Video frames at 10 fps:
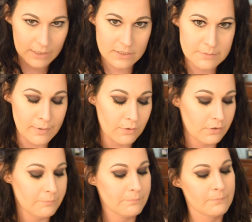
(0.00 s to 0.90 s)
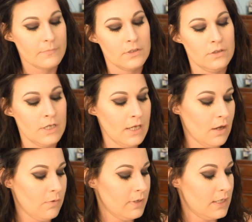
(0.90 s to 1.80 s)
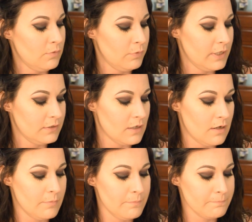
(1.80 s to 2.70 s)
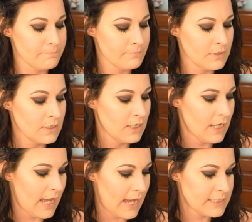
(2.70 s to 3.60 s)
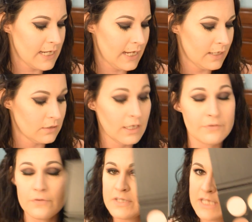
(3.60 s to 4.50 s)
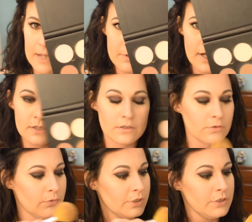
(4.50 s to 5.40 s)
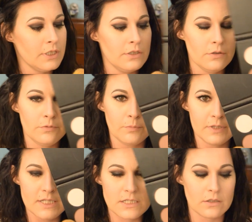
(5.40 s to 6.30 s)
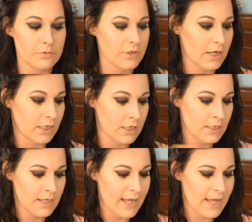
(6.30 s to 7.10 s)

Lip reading: it look smaller. You can go in with, I take either the same color or you can do the one that's a little darker.